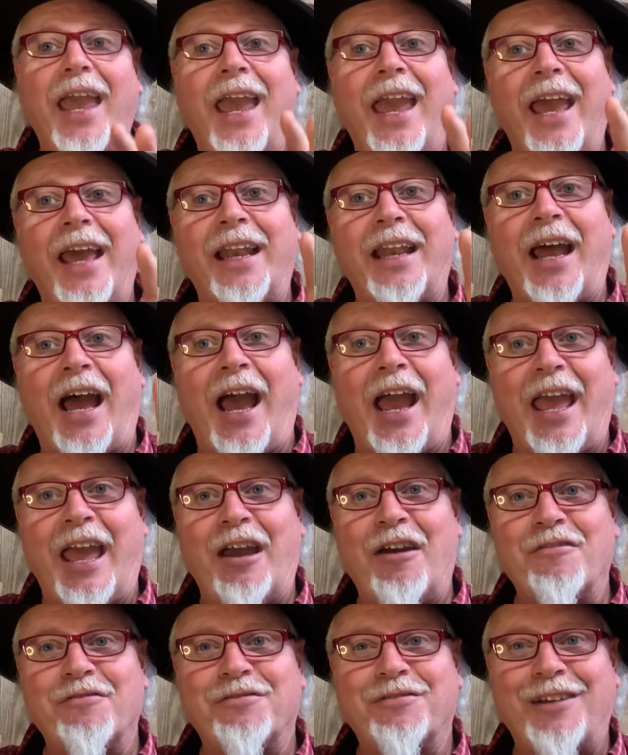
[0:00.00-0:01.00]
and
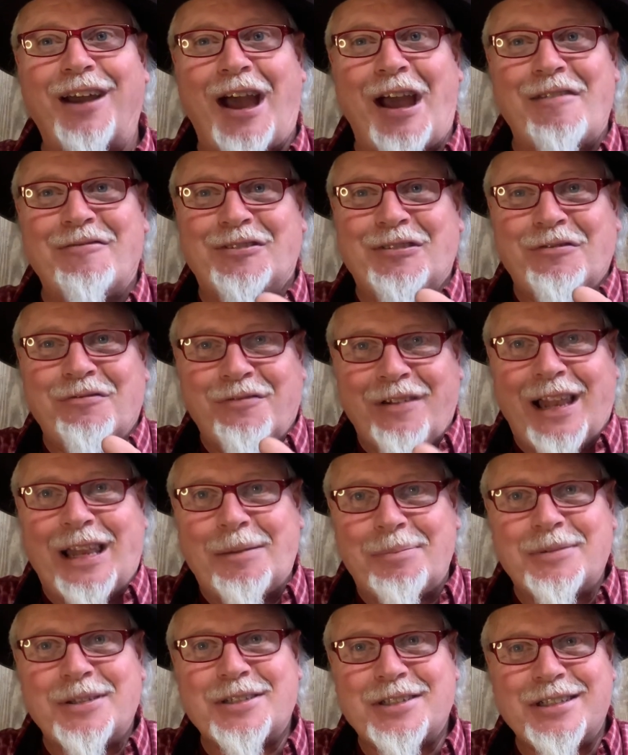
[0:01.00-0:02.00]
I've
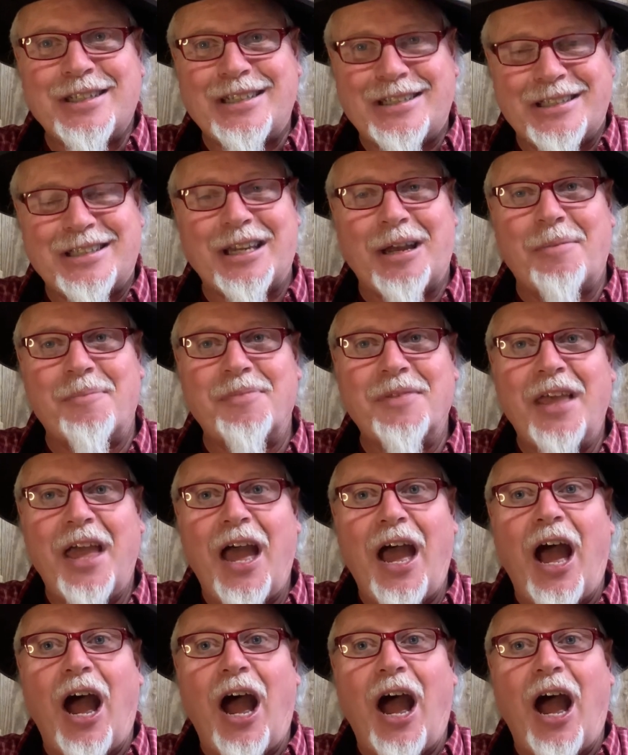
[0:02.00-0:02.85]
developed a system